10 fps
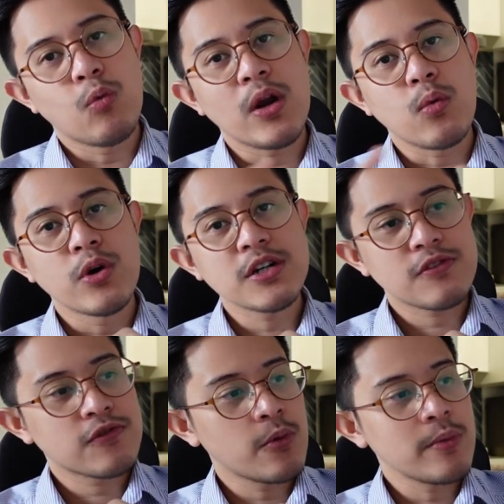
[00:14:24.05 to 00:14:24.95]
What
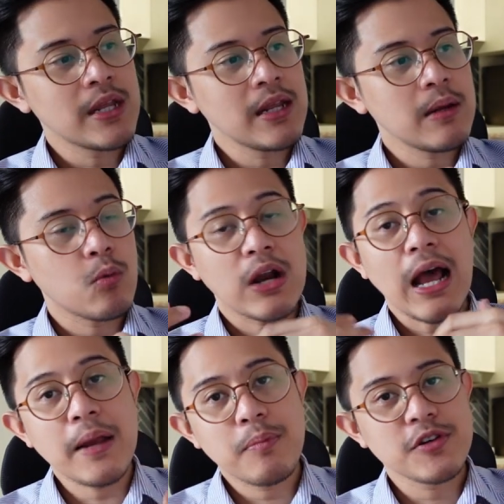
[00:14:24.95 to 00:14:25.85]
worked for me,
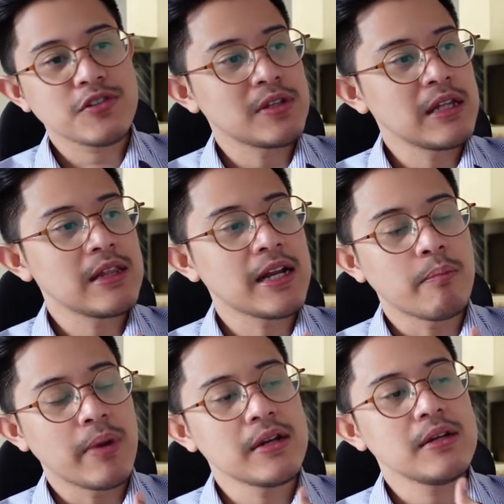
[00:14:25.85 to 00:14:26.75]
what I personally
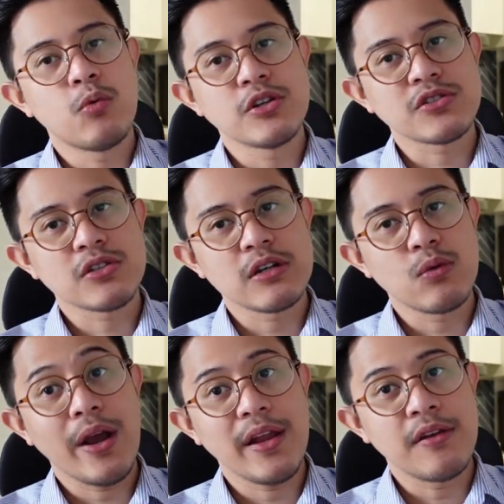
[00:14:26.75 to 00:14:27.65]
like better, was
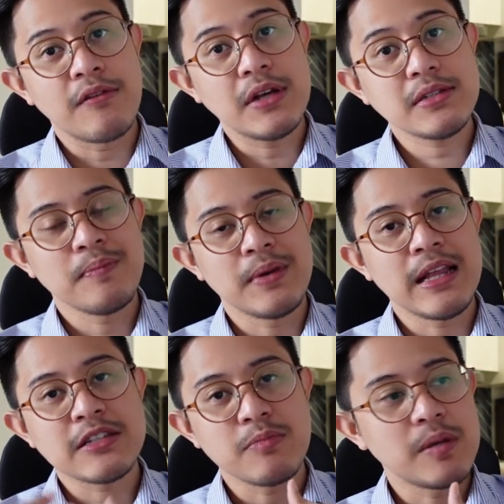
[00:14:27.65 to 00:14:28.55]
Wahid Invest, but
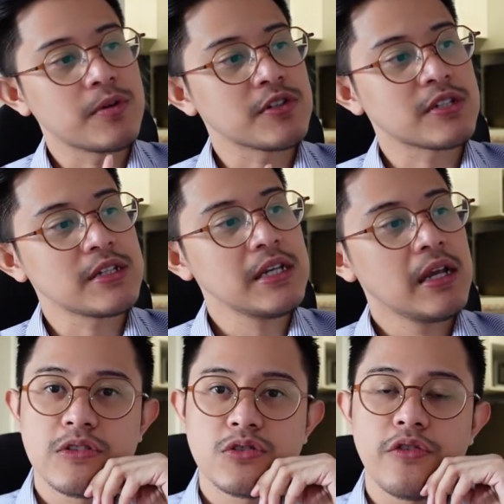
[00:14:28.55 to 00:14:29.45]
that's me personally.
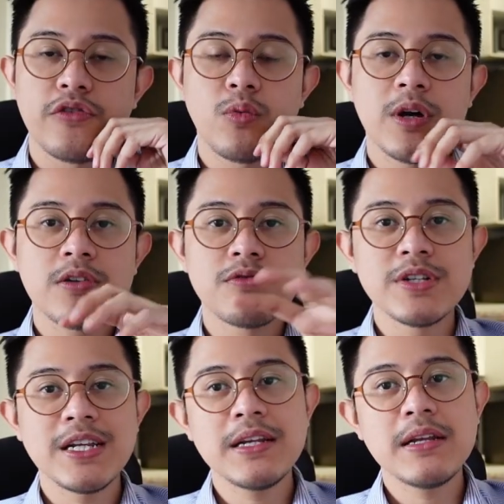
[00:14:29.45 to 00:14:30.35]
So if you want to
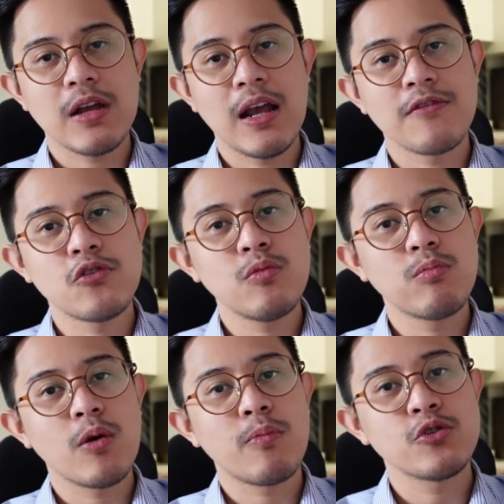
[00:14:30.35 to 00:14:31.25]
read, I have two
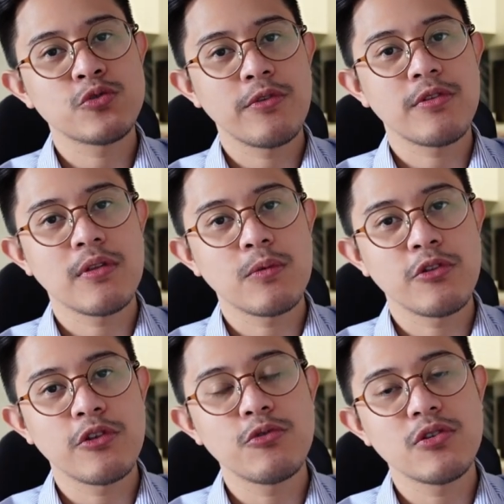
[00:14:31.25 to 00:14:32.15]
blog posts
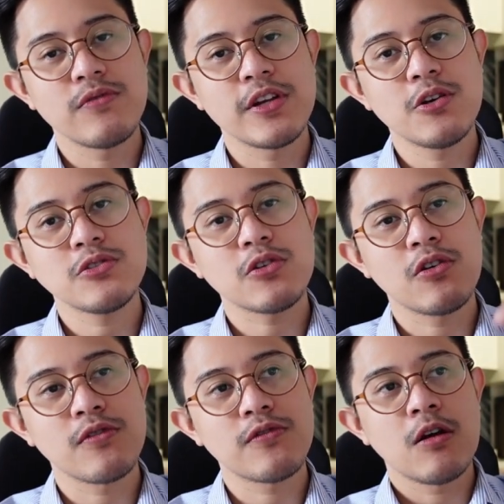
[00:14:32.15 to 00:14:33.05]
with YouTube videos
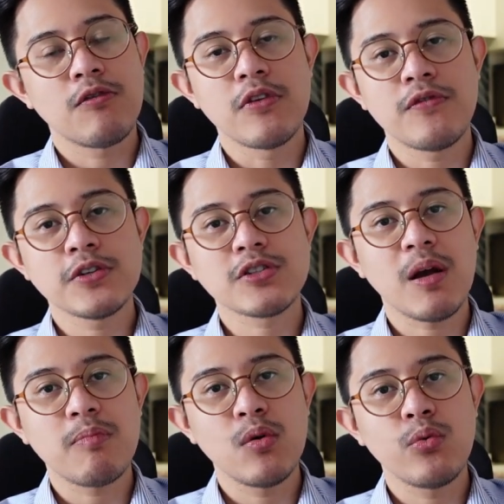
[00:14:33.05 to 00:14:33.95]
of the first
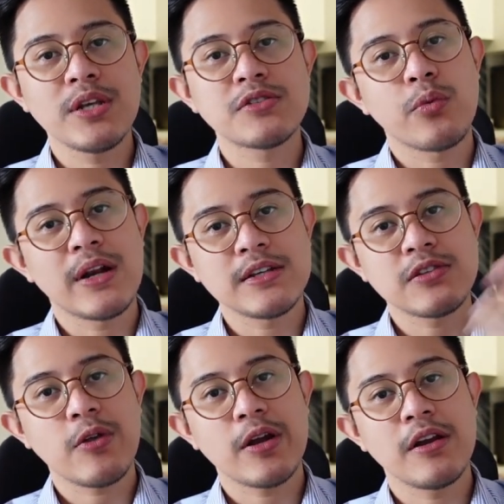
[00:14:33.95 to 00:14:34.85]
couple of weeks when I
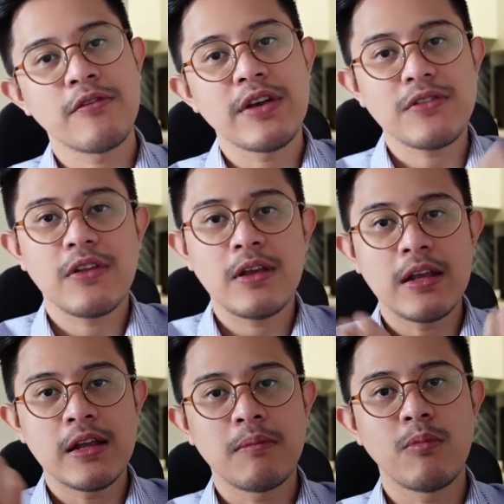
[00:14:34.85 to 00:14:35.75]
started
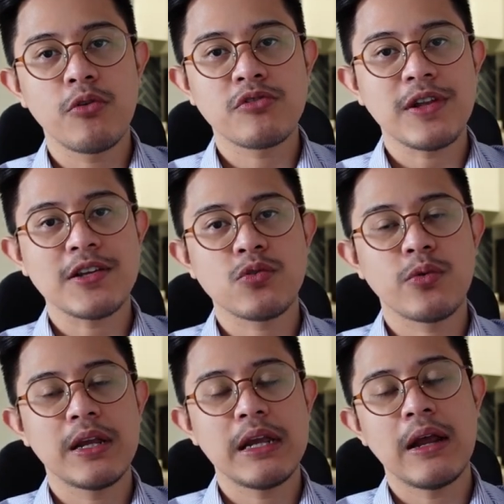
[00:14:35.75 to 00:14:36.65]
investing in both
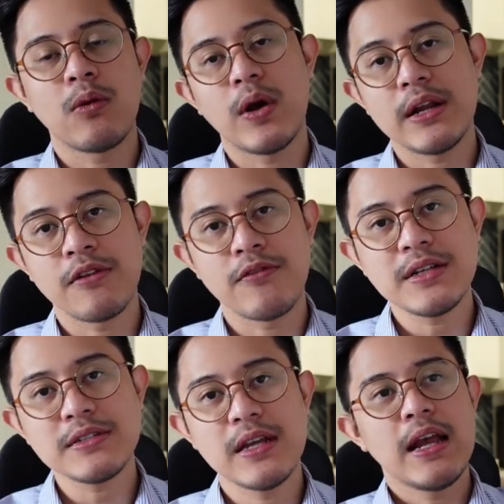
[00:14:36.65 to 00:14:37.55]
StashAway and Wahid
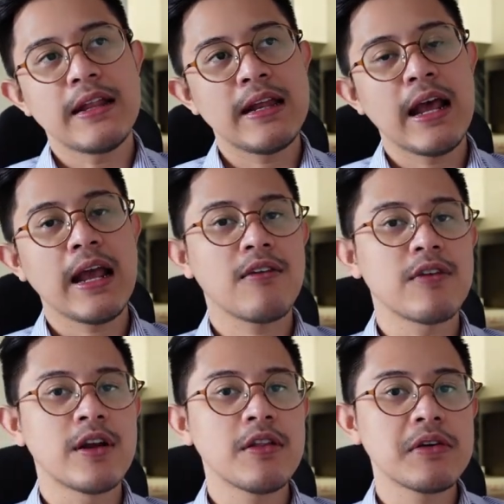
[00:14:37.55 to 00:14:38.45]
Invest. And then I have
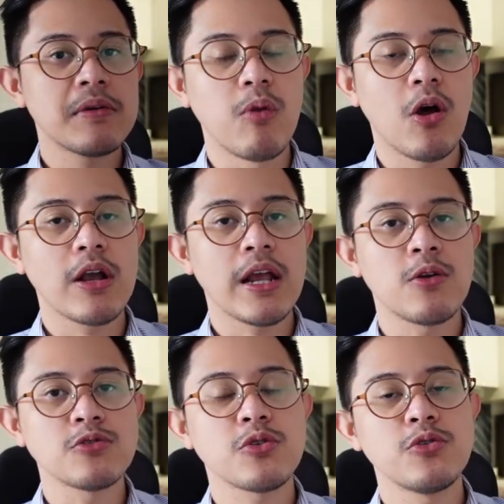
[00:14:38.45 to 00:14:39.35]
another blog and
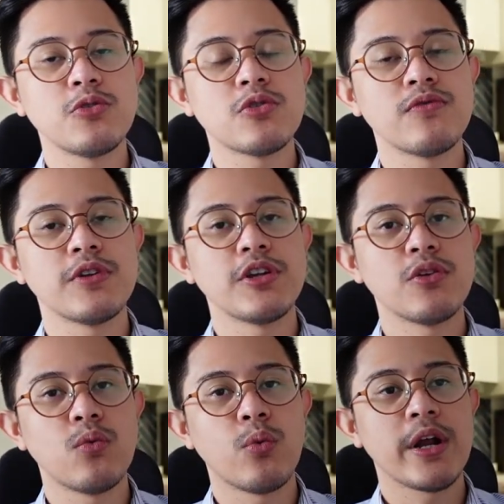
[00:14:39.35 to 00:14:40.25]
also YouTube
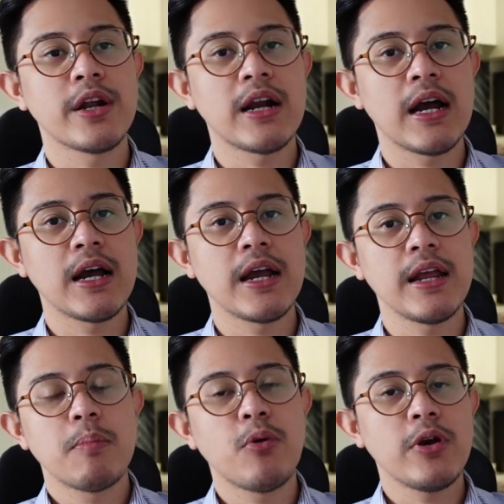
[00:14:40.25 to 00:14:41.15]
video where
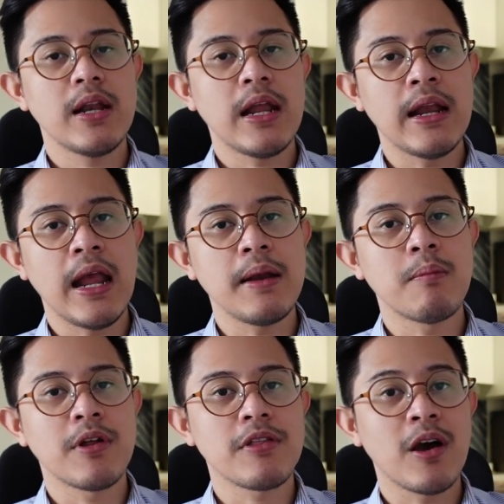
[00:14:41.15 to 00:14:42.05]
I put in an
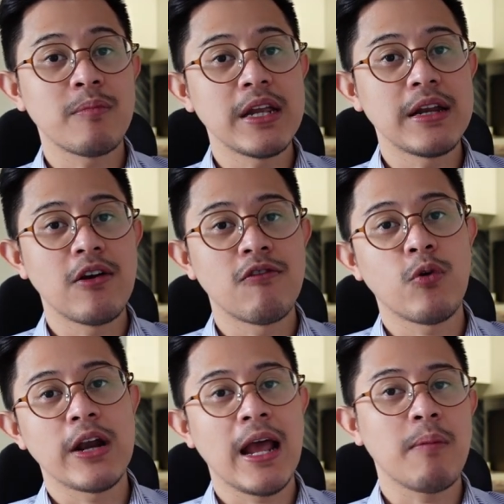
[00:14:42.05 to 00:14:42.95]
8-month update of
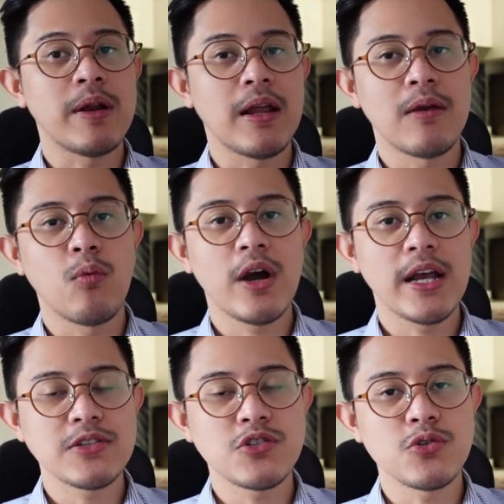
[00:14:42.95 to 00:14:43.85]
what happened and
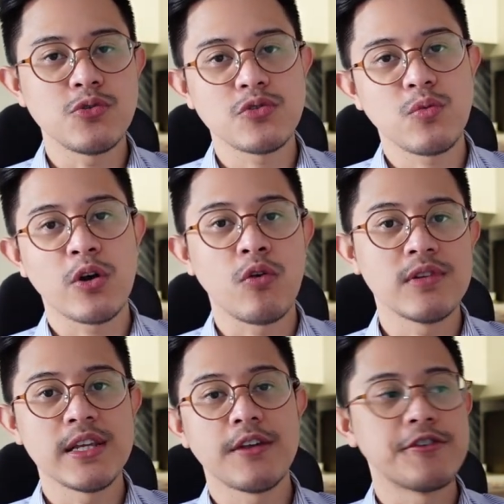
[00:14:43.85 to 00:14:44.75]
why I choose one
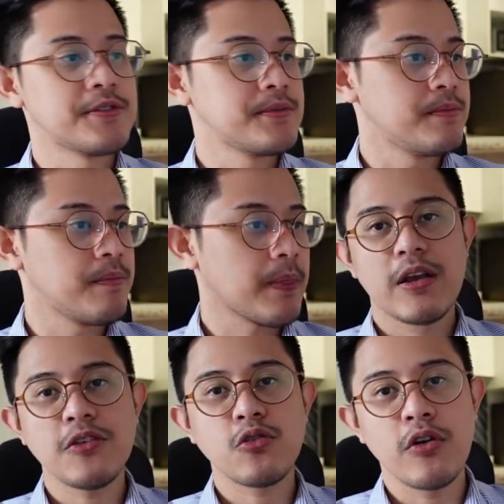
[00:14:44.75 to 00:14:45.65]
over the other.
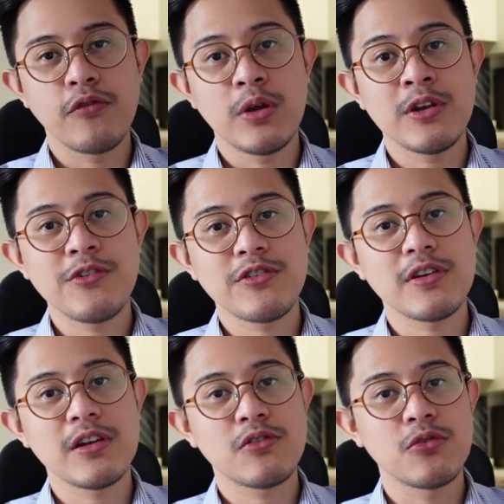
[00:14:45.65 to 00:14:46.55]
Okay, so if you're
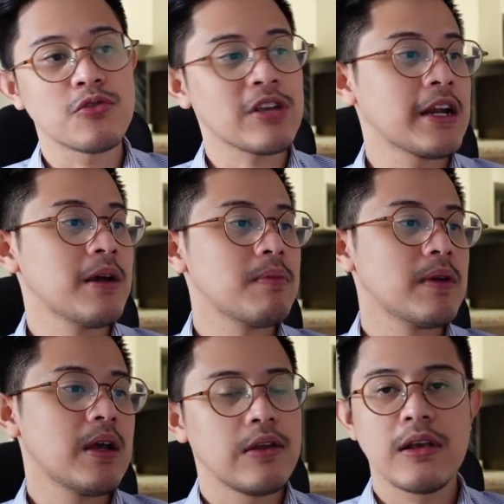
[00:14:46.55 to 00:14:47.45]
interested to sign up,
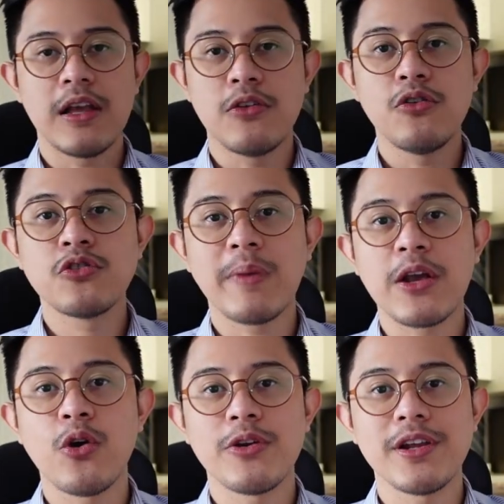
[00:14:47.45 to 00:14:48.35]
can use my
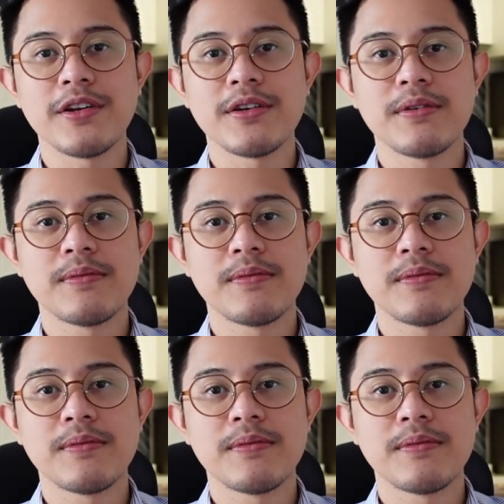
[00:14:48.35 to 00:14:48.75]
code here.